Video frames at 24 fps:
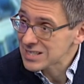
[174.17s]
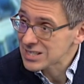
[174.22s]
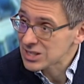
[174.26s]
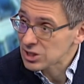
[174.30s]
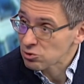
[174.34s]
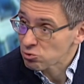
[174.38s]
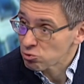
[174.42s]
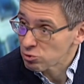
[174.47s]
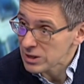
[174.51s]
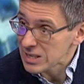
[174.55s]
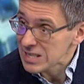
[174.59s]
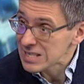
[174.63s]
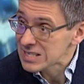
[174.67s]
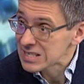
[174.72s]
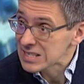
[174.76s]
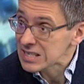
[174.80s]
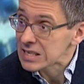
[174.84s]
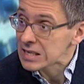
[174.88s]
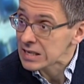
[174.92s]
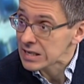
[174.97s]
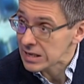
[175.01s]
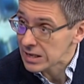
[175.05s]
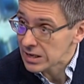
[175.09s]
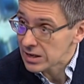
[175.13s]

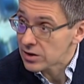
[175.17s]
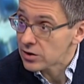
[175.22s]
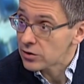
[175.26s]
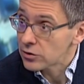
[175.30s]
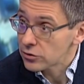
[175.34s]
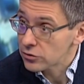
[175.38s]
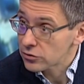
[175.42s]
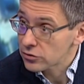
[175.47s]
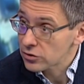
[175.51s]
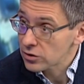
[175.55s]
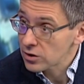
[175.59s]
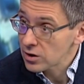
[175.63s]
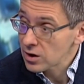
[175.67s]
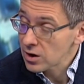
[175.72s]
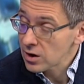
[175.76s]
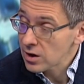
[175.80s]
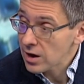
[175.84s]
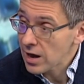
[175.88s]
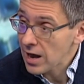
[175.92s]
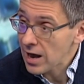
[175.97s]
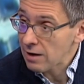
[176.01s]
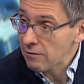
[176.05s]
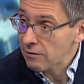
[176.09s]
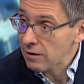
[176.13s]
Syriza is
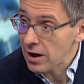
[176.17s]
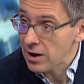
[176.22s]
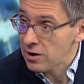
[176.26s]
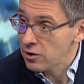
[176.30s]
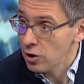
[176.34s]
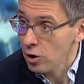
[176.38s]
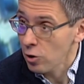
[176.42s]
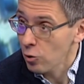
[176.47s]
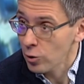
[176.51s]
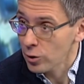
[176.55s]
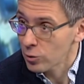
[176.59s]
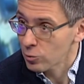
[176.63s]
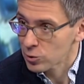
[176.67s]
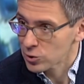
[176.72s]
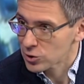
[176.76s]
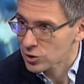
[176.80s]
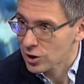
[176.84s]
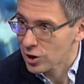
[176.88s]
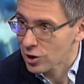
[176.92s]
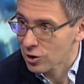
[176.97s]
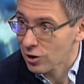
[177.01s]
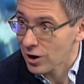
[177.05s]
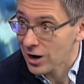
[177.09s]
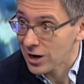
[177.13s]
Have, and no one was
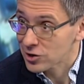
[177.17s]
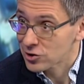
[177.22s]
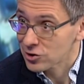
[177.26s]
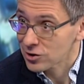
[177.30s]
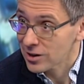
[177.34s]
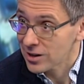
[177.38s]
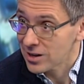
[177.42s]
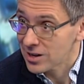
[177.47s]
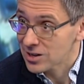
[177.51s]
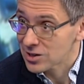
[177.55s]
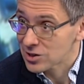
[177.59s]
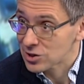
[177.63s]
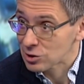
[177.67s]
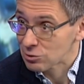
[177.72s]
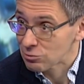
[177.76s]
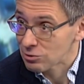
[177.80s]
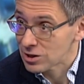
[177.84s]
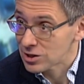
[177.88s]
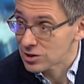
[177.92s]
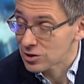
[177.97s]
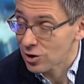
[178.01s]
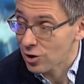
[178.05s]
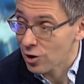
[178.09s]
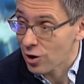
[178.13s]
congratulating
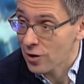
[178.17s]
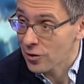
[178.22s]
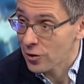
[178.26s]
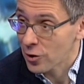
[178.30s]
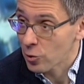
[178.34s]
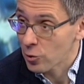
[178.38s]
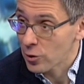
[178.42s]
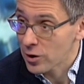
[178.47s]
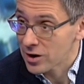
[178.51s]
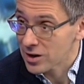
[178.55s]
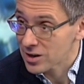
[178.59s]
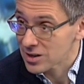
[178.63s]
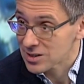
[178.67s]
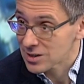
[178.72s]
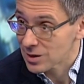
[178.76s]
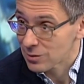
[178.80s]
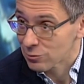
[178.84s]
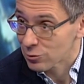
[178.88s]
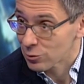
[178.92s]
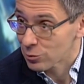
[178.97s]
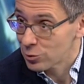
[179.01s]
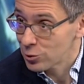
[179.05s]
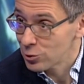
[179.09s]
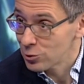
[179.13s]
Syriza on their win
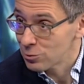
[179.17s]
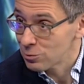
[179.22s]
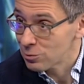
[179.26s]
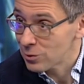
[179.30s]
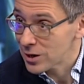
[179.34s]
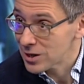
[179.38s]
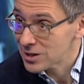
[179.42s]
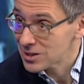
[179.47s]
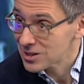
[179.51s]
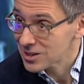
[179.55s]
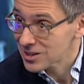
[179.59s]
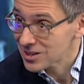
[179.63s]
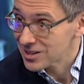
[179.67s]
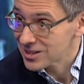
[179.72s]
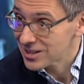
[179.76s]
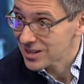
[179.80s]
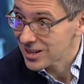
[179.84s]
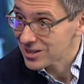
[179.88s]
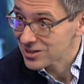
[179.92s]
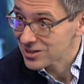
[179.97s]
except for Putin, basically,